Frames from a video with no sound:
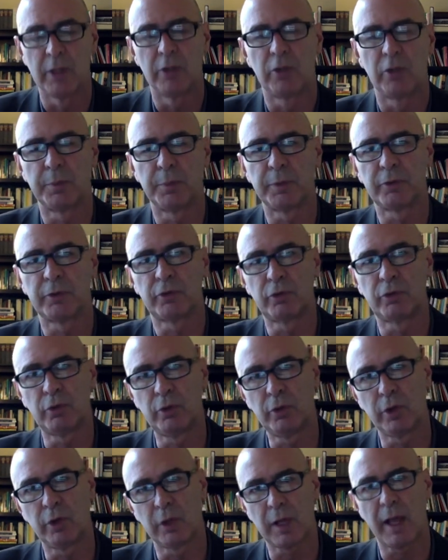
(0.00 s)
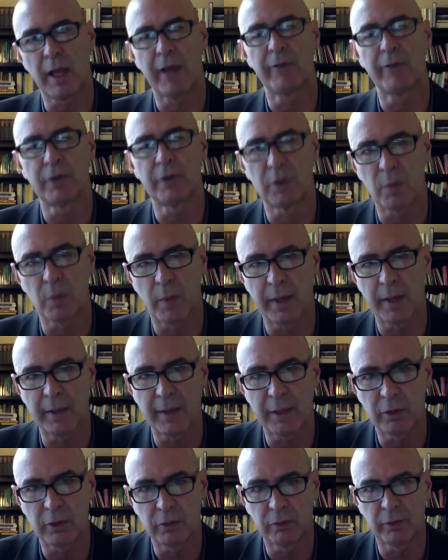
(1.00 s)
to pursue your life in the way
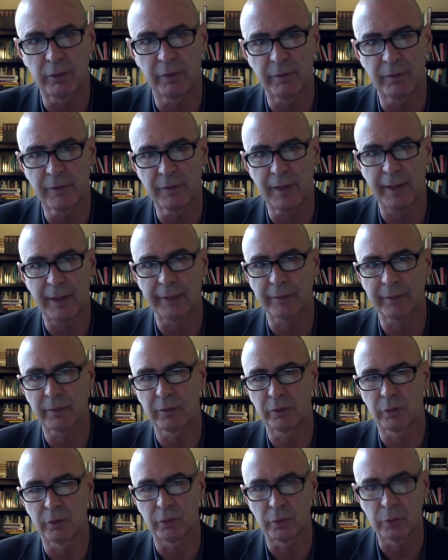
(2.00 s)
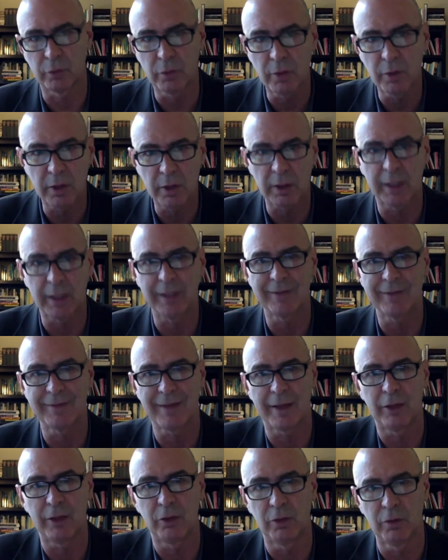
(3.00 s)
that you see fit, to do the things
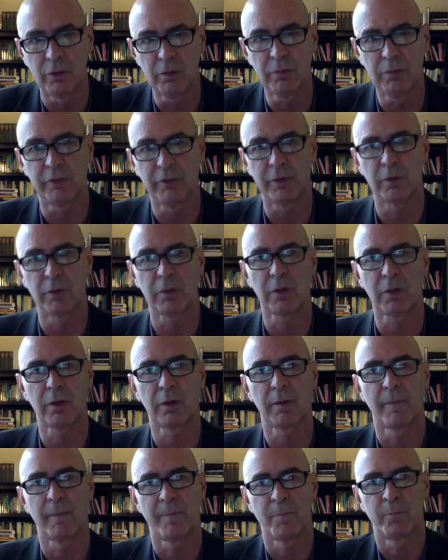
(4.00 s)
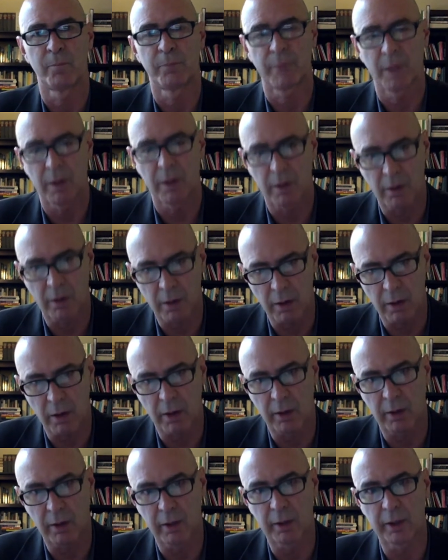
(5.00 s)
that you feel
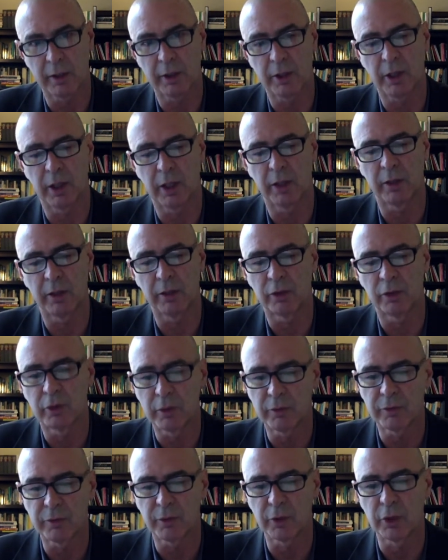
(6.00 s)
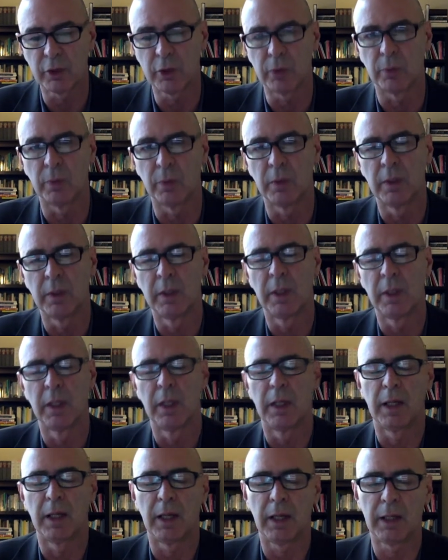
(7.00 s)
are good for you.
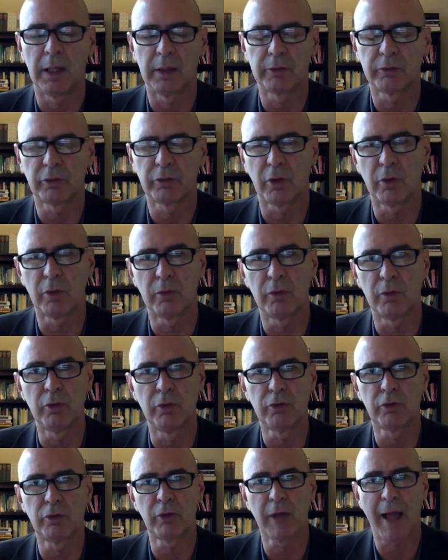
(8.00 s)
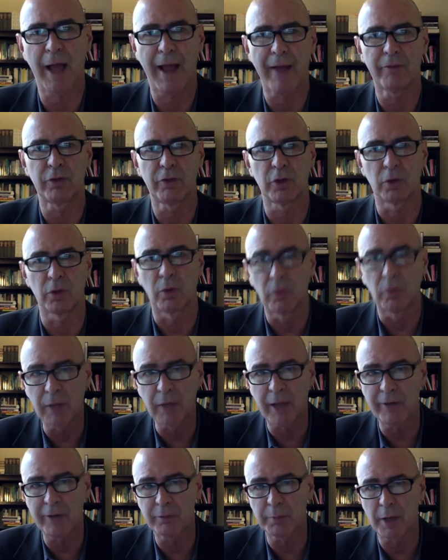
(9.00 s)
So you should have your own
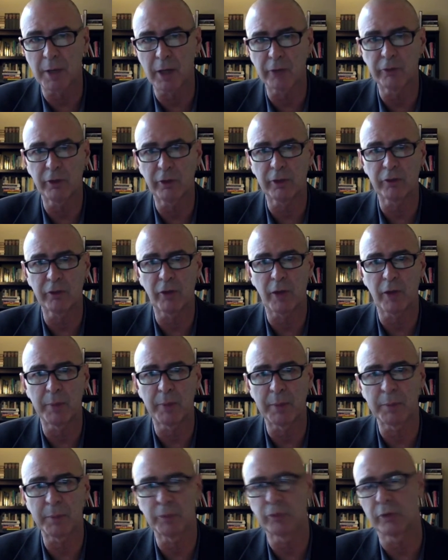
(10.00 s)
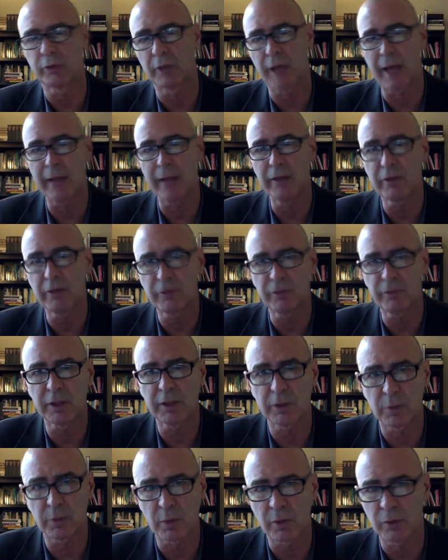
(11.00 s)
life projects, and people should not
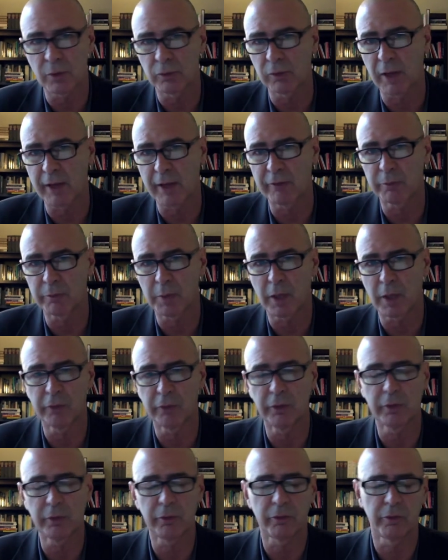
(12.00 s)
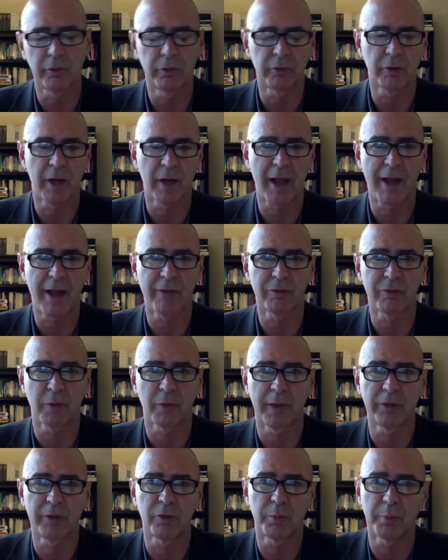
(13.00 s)
interfere with those life projects. You should have
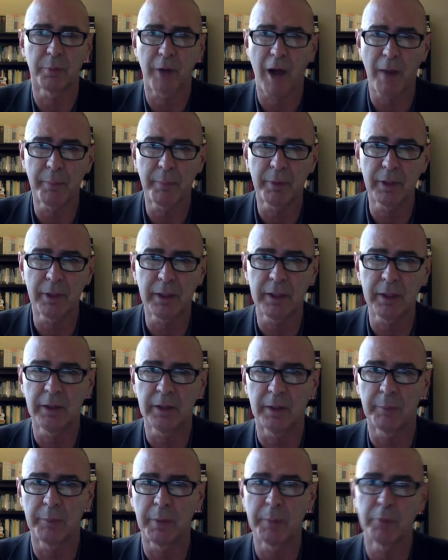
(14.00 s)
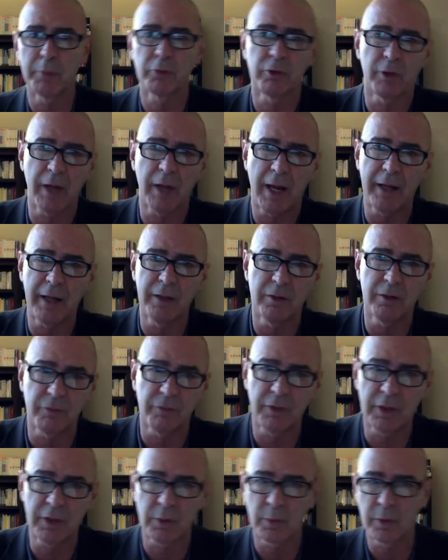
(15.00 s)
right to property, and people should not
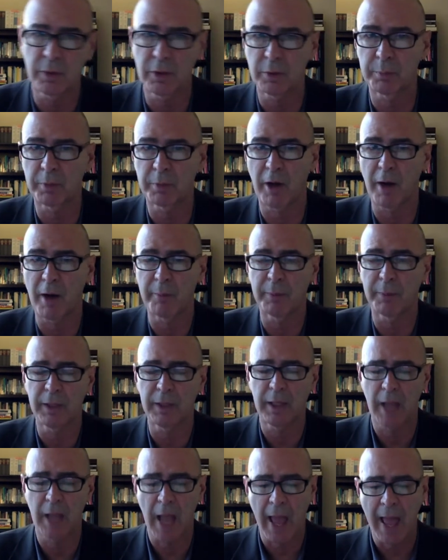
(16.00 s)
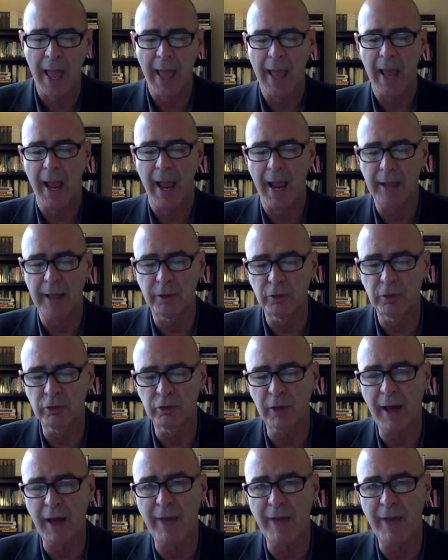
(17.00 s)
interfere with your property. And you should